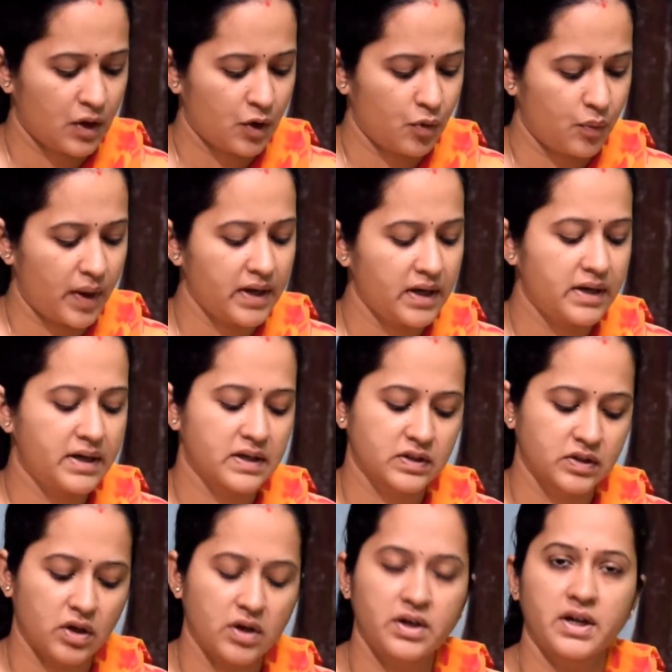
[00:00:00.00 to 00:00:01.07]
When it does
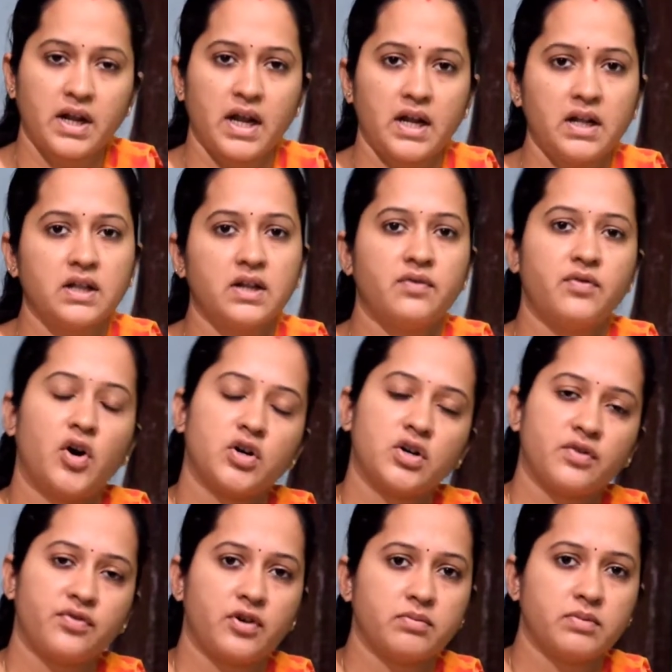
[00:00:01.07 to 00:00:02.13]
not rain, the water
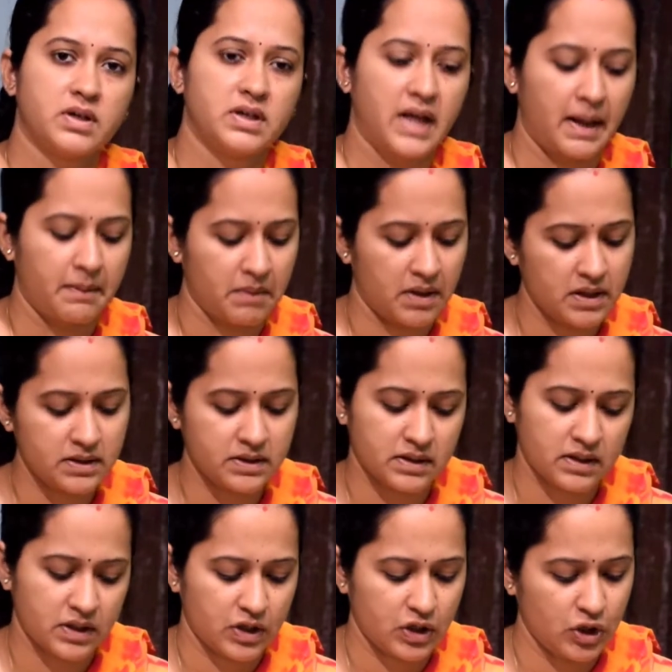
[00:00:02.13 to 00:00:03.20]
from the dam is
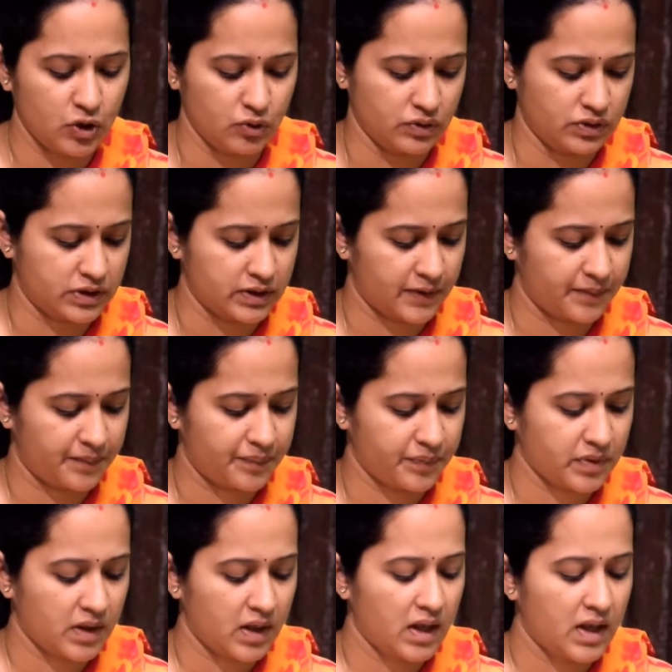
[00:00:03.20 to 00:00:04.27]
used.
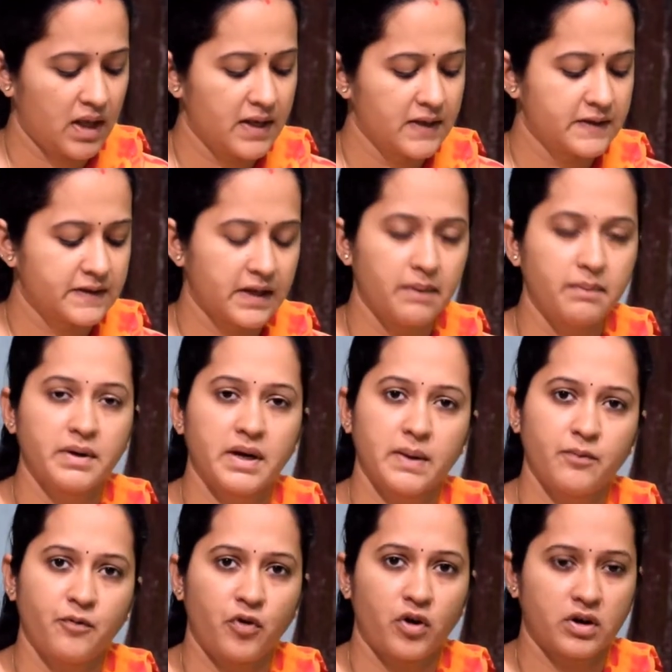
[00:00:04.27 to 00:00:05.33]
Some
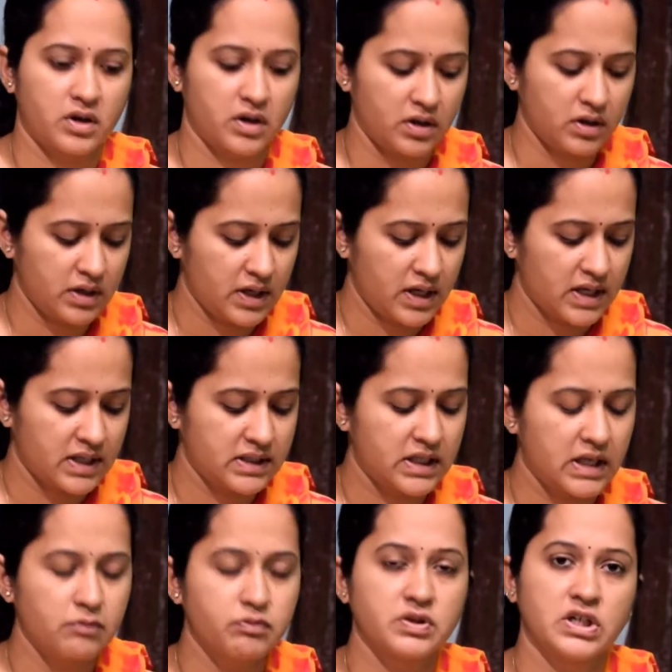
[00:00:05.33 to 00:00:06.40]
rainwater
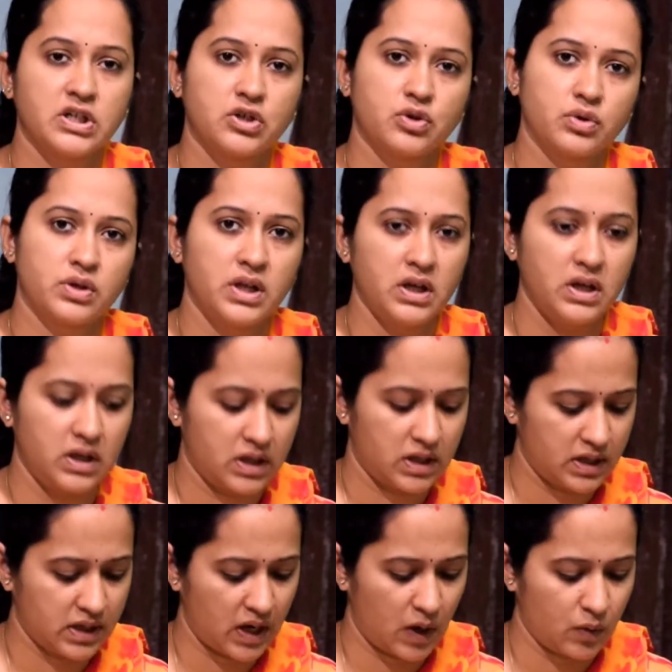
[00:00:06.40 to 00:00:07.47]
seeps into the
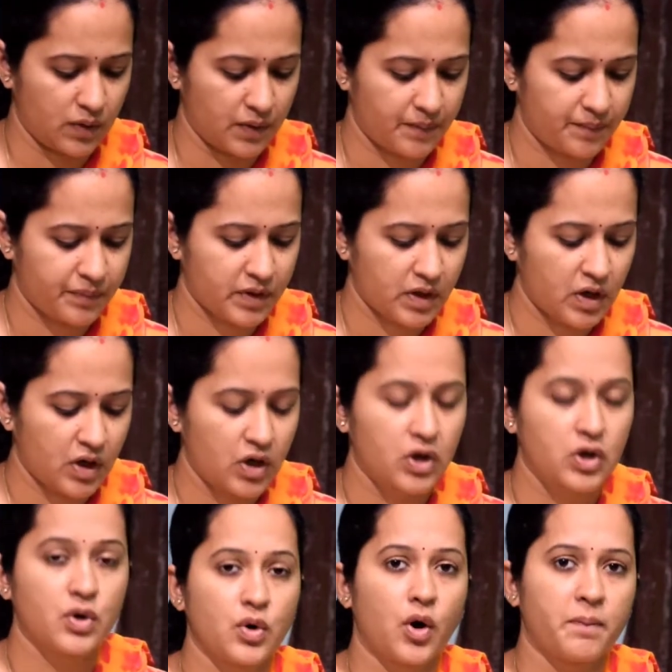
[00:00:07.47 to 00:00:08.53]
ground.
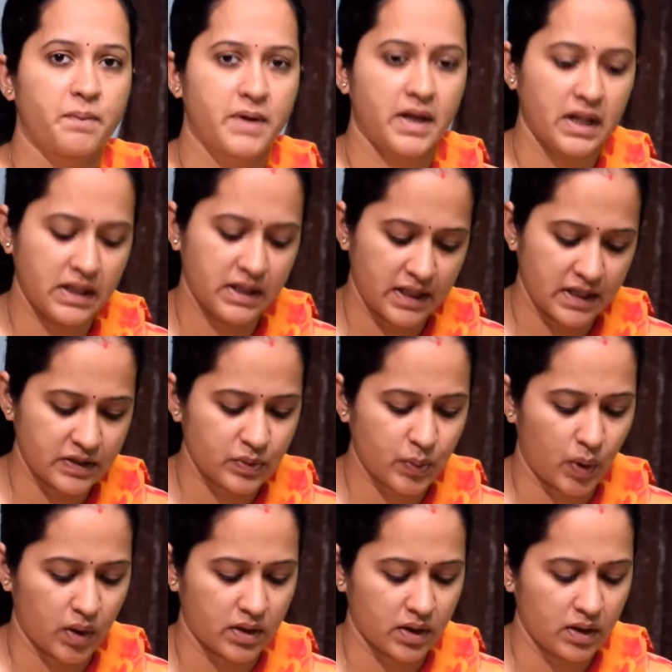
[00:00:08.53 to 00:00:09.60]
To obtain this
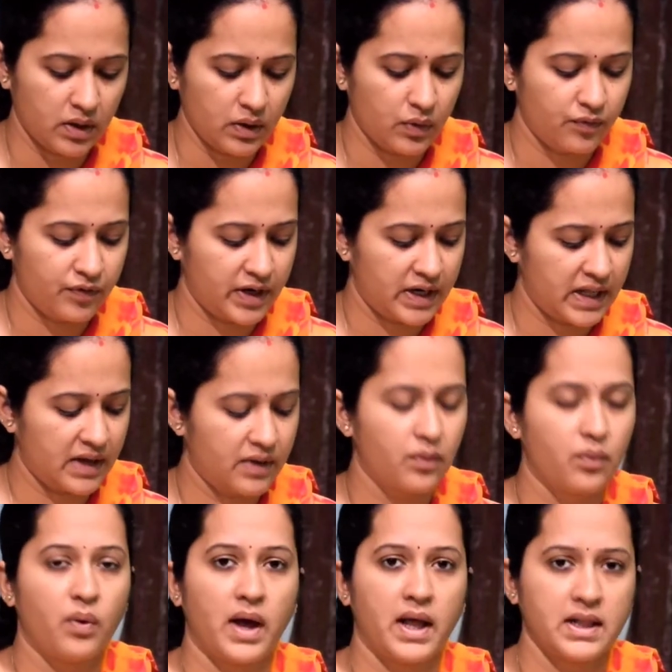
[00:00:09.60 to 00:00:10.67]
water, we dig
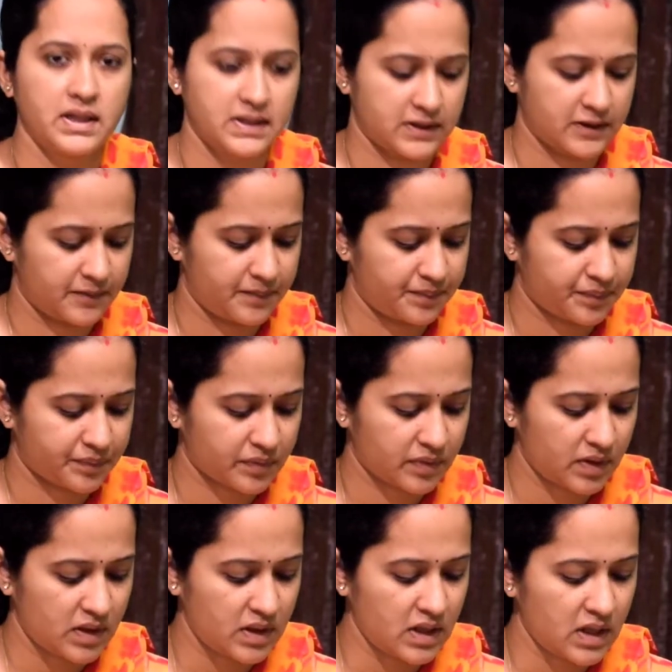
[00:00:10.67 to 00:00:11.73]
wells.
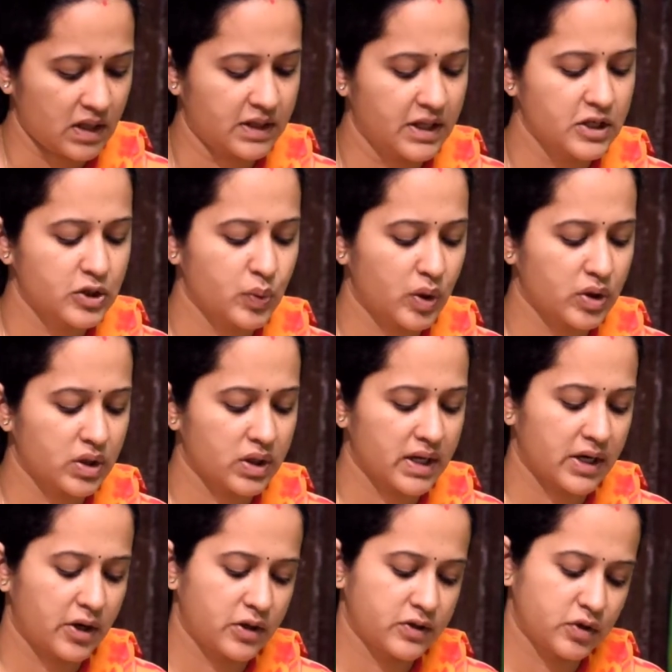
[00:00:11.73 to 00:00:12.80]
This water can
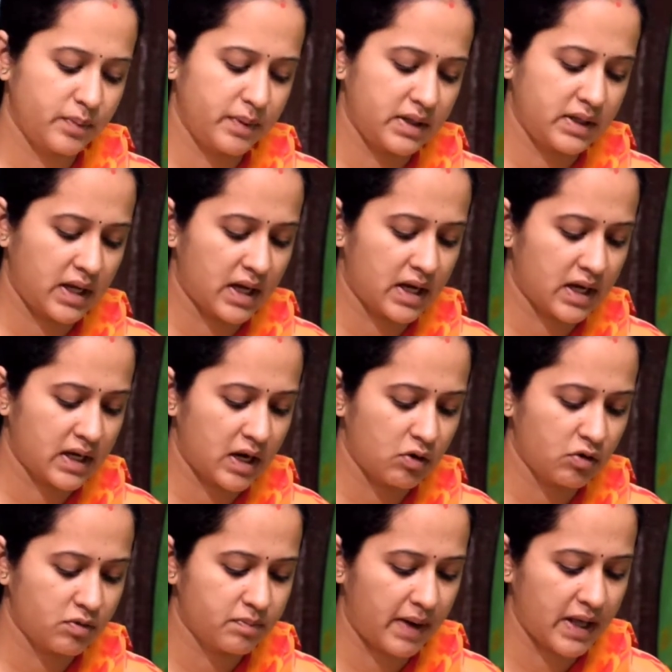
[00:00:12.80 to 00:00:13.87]
also be taken
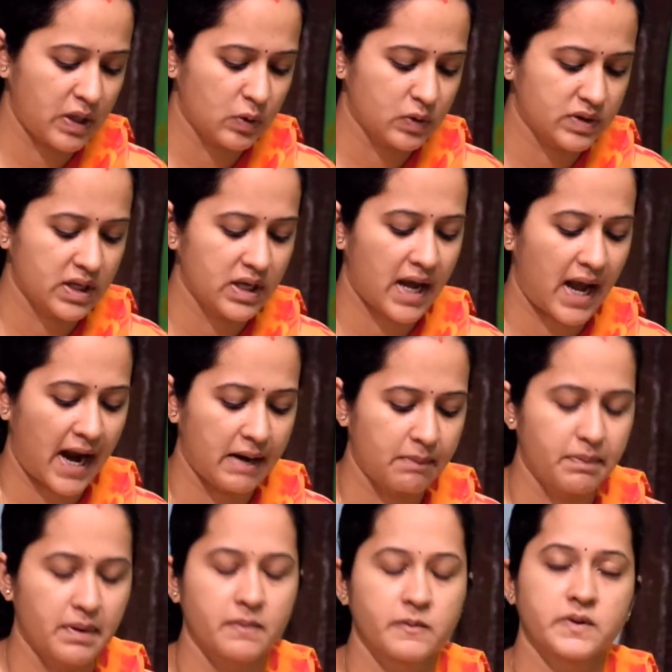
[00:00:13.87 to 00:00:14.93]
out by using hand
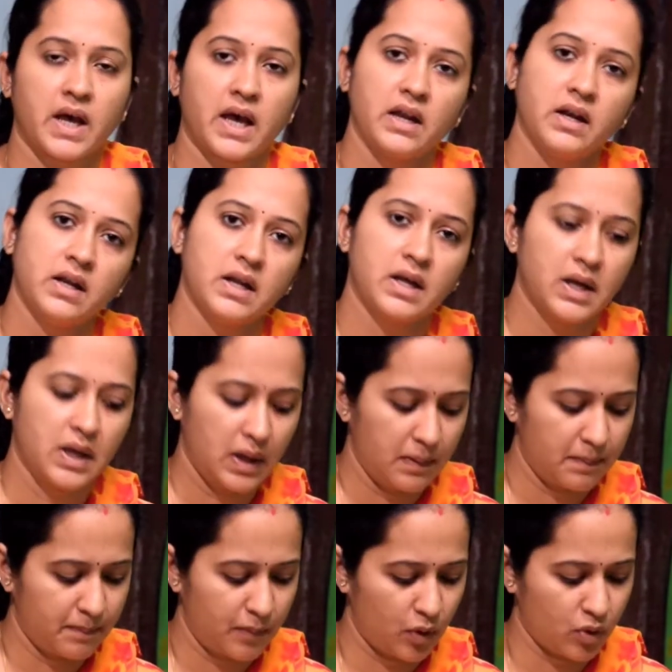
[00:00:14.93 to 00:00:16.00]
pumps and
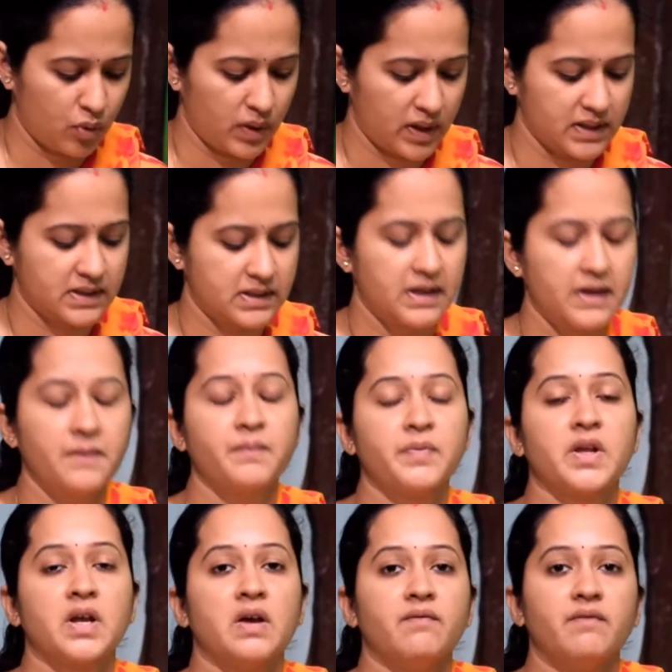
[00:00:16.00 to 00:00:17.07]
bore wells. See,
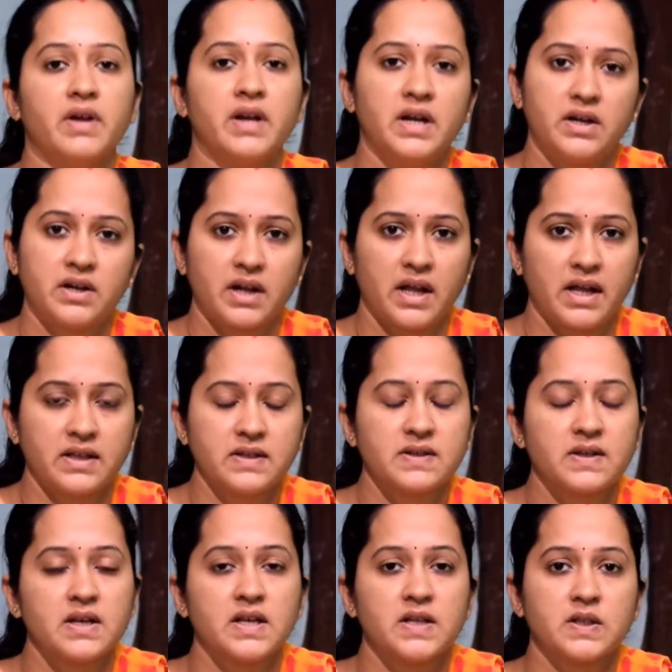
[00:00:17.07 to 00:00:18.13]
when it rains,
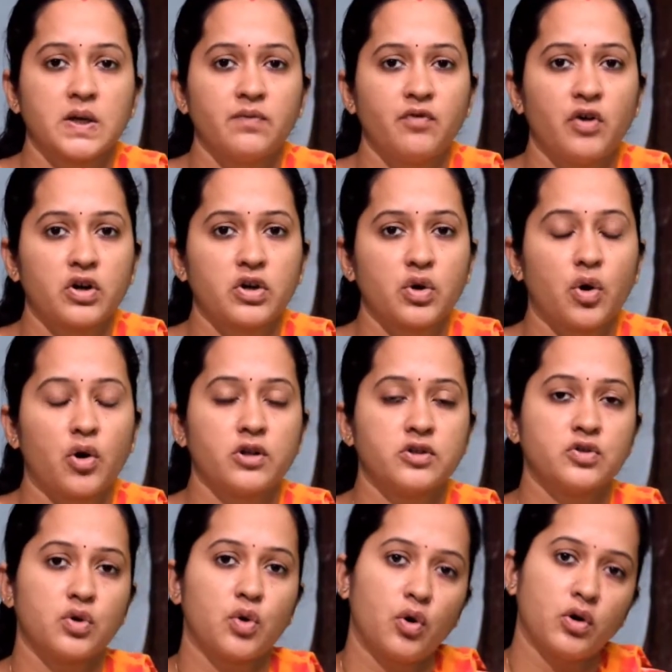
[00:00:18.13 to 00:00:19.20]
some water
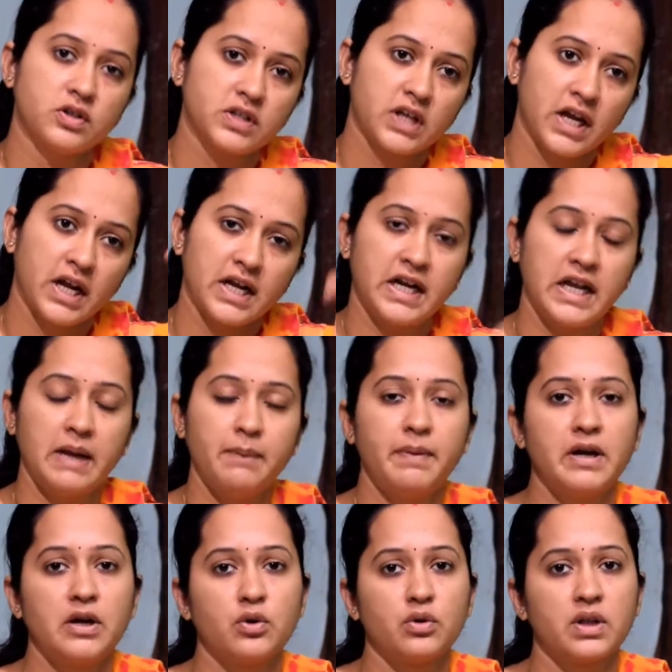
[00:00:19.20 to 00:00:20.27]
also goes deep
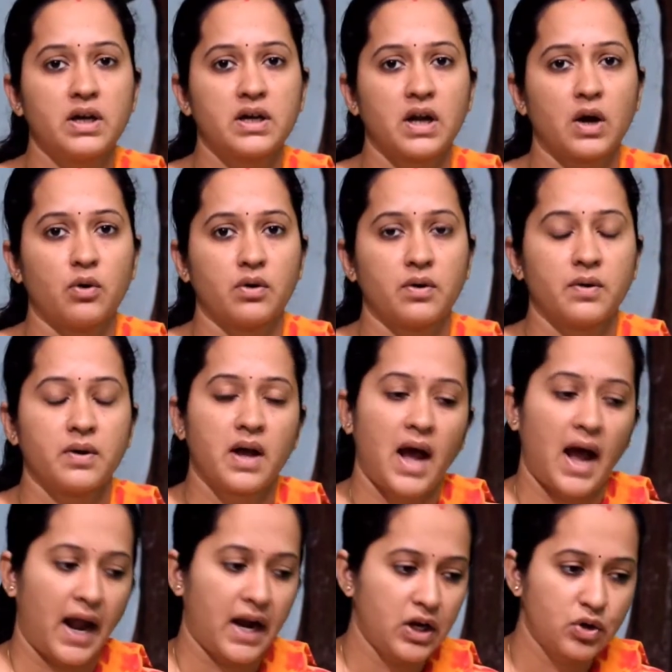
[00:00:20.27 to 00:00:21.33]
into the ground,
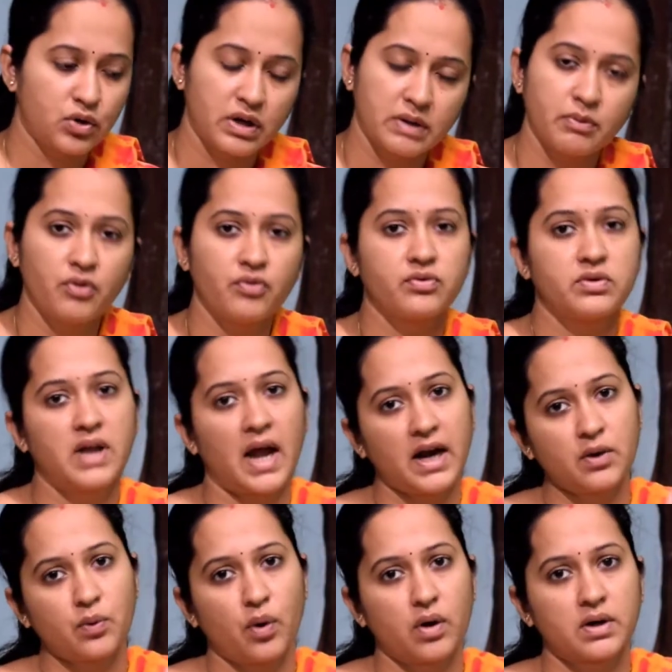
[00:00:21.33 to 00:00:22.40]
and to remove that
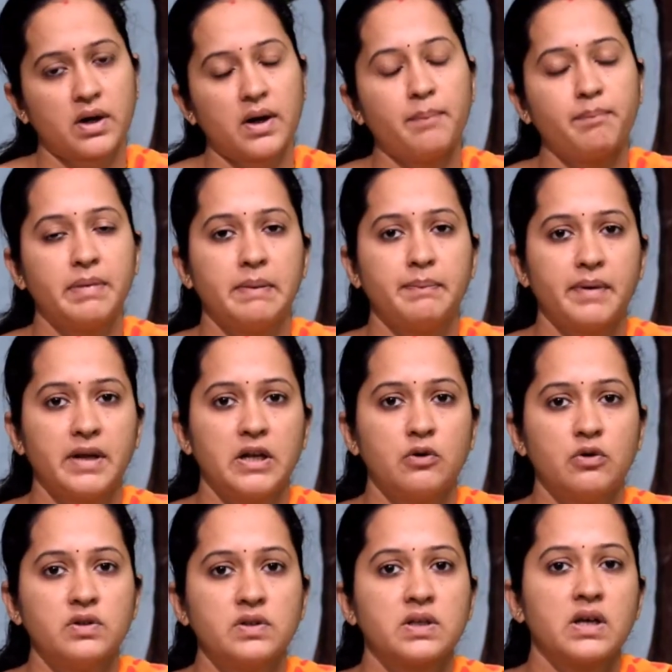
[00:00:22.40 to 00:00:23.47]
water, people use